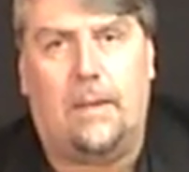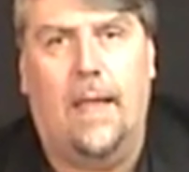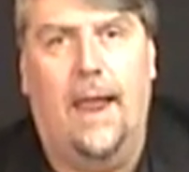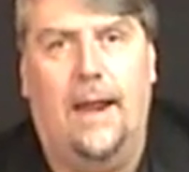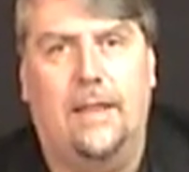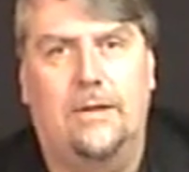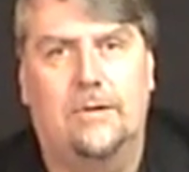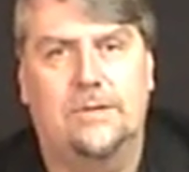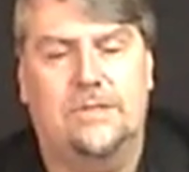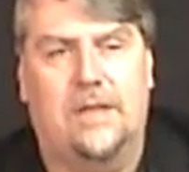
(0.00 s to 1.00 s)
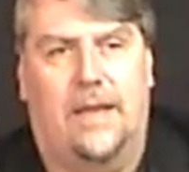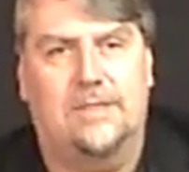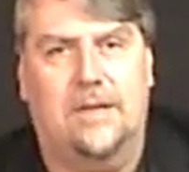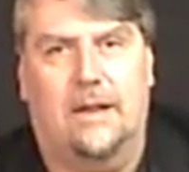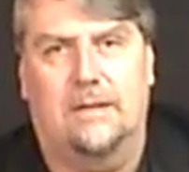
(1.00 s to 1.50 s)
and it used a
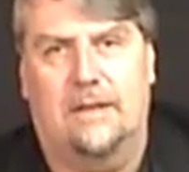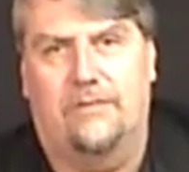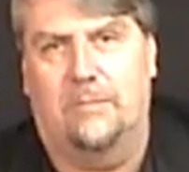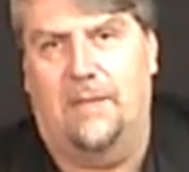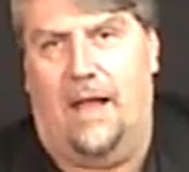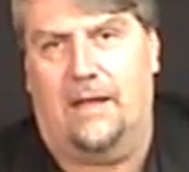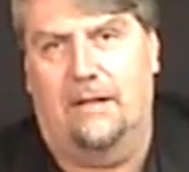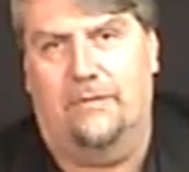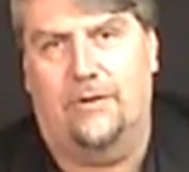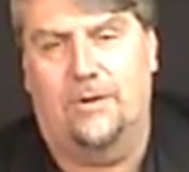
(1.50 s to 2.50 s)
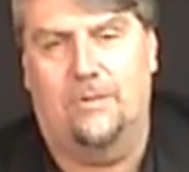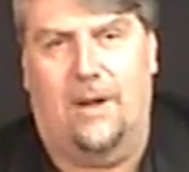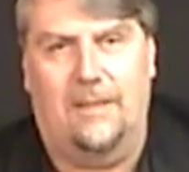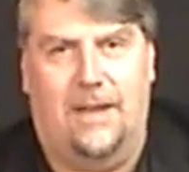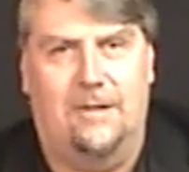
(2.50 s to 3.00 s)
subtlety from Doc Hilford, who
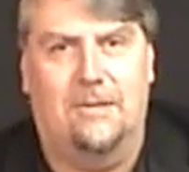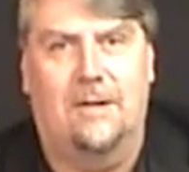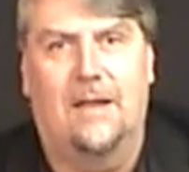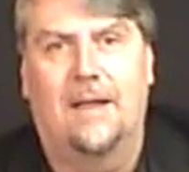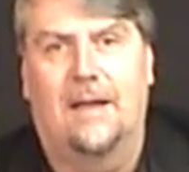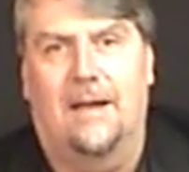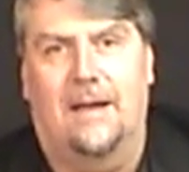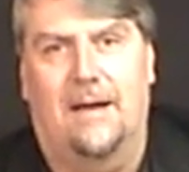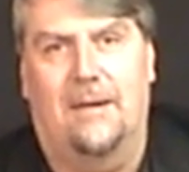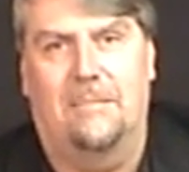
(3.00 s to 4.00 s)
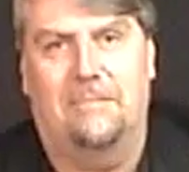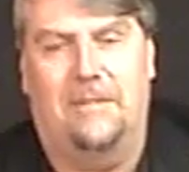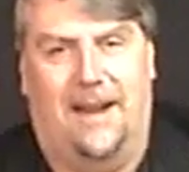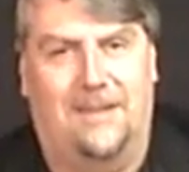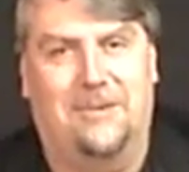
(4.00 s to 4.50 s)
I later
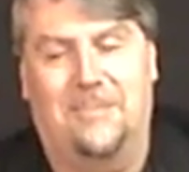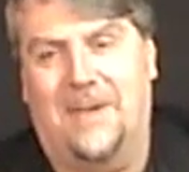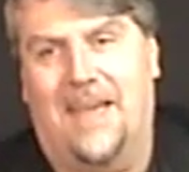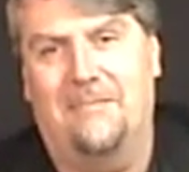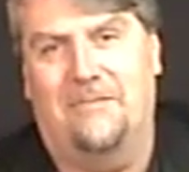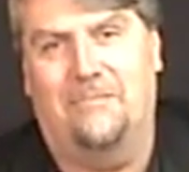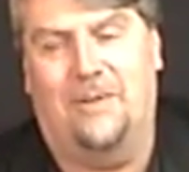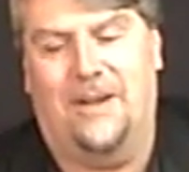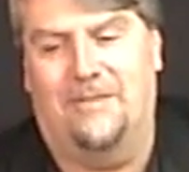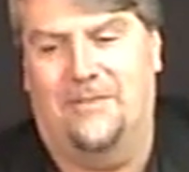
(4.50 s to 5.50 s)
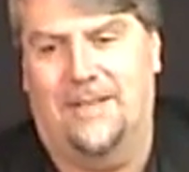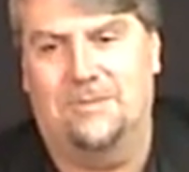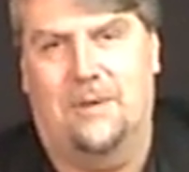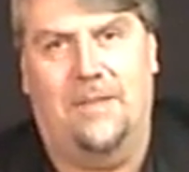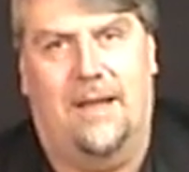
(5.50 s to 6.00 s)
ran into and became pretty good friends
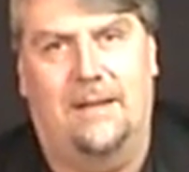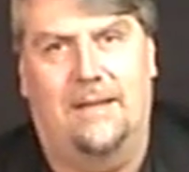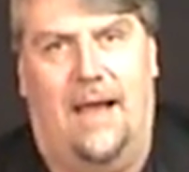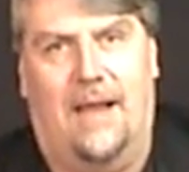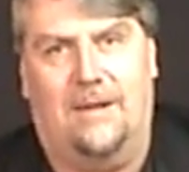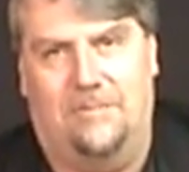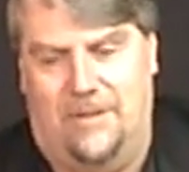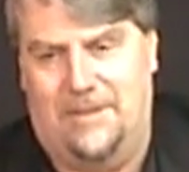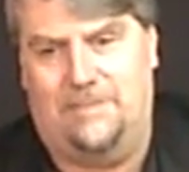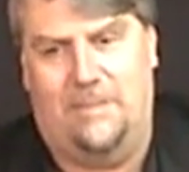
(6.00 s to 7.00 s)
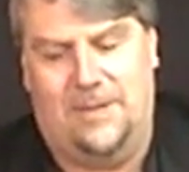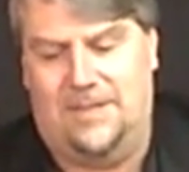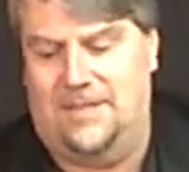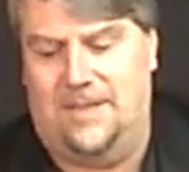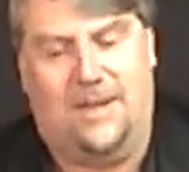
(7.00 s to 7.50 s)
with, and Doc, with his
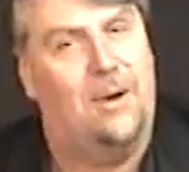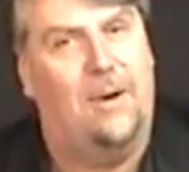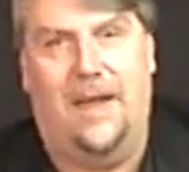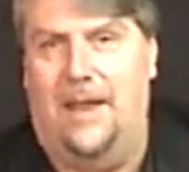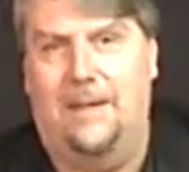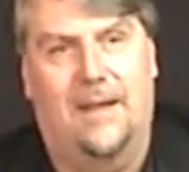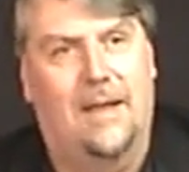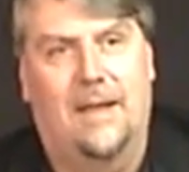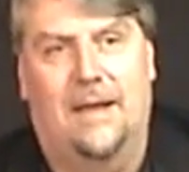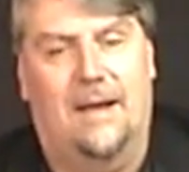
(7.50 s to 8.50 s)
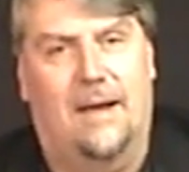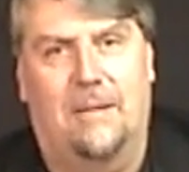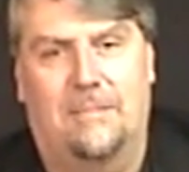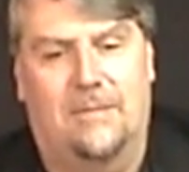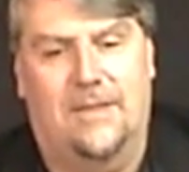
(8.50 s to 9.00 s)
permission, said go ahead
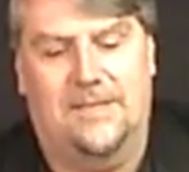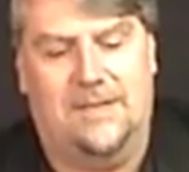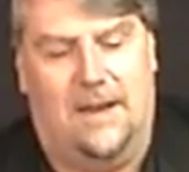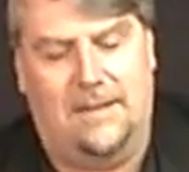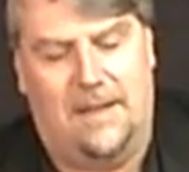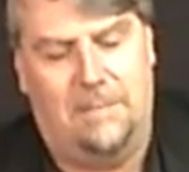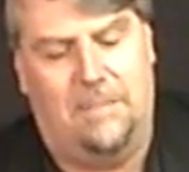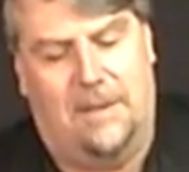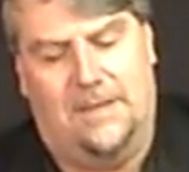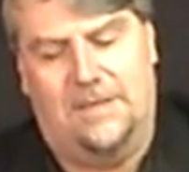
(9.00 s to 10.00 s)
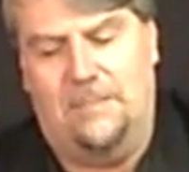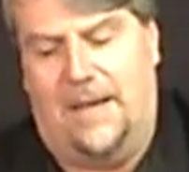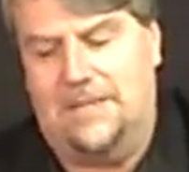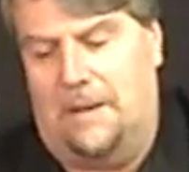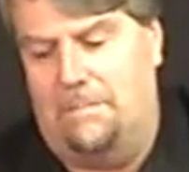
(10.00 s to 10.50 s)
with his subtlety. But this
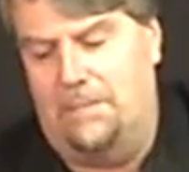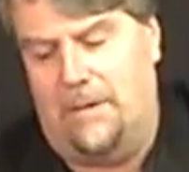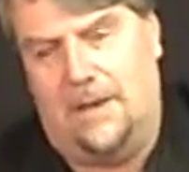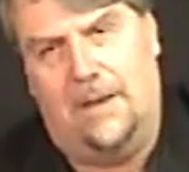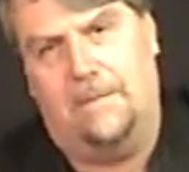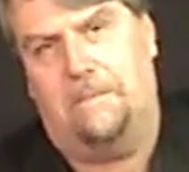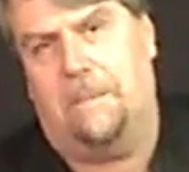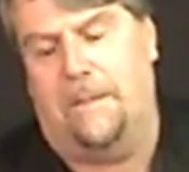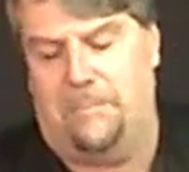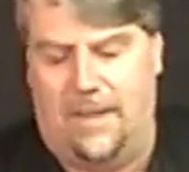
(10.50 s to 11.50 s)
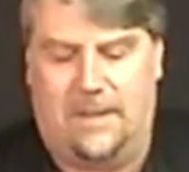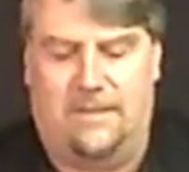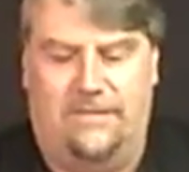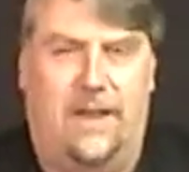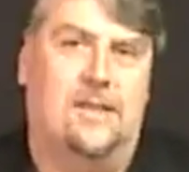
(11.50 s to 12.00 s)
makes a brilliant peek
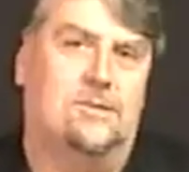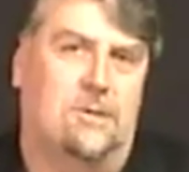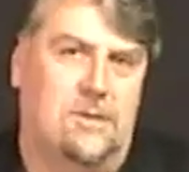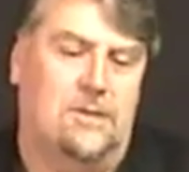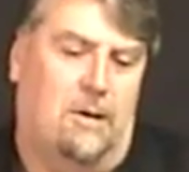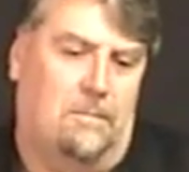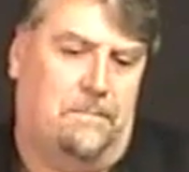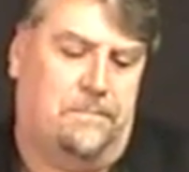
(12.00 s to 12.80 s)
device also.